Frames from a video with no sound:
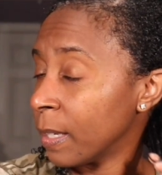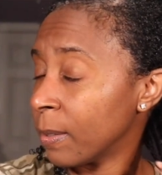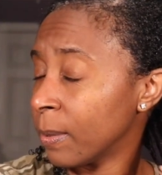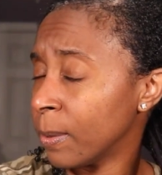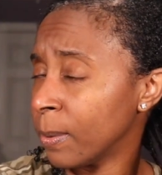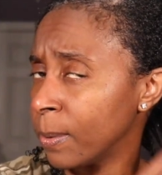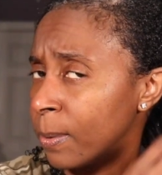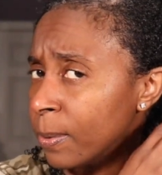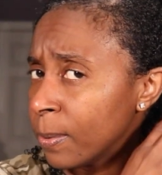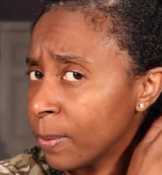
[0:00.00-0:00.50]

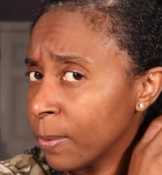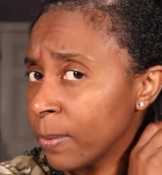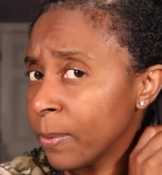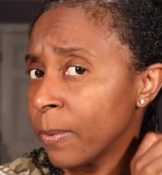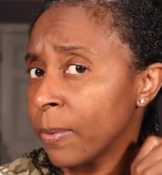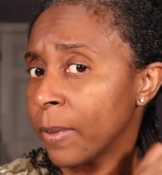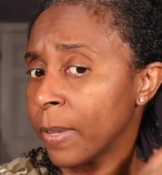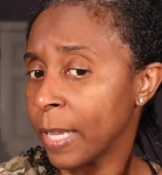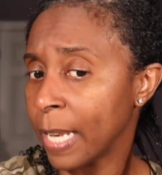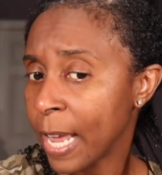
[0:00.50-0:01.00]
Ooh.
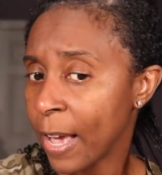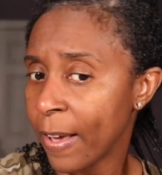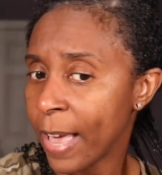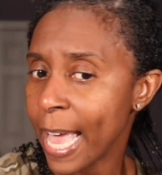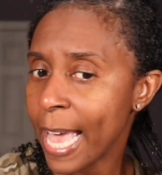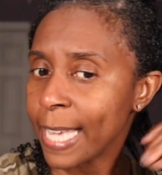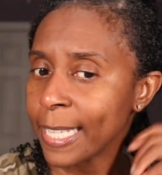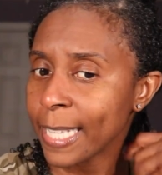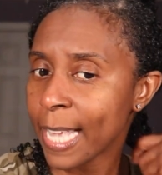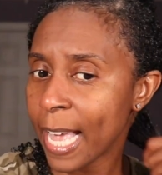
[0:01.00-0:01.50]
Now,
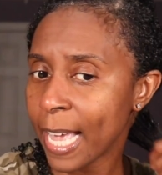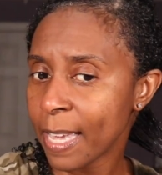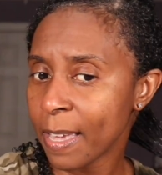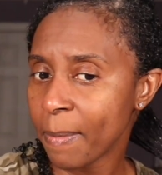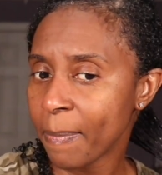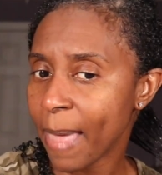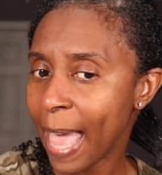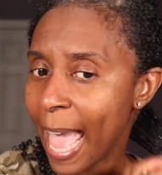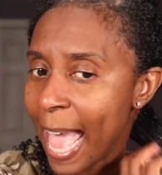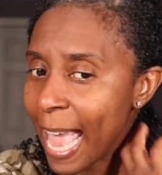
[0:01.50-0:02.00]
as I
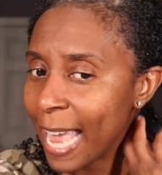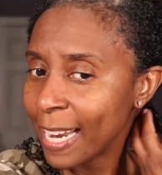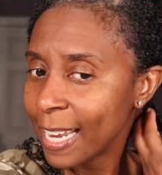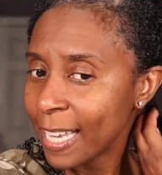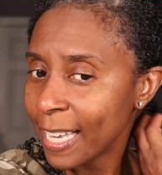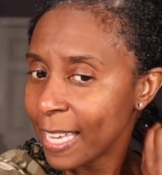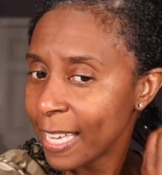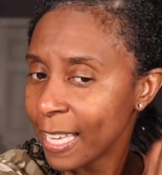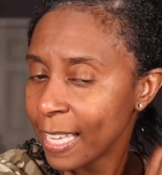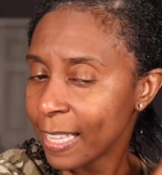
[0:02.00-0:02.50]
am
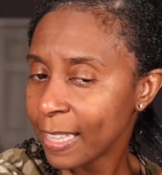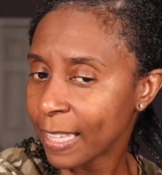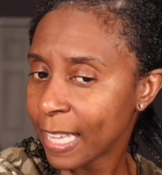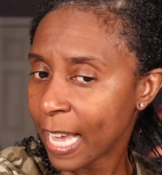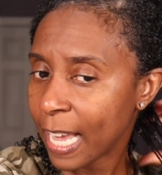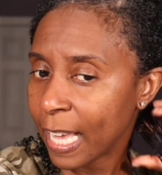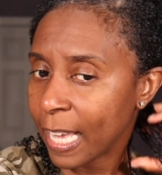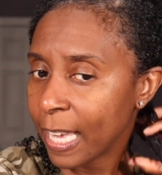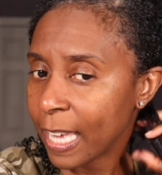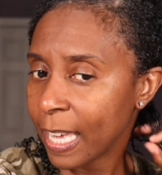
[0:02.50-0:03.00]
adding it, like,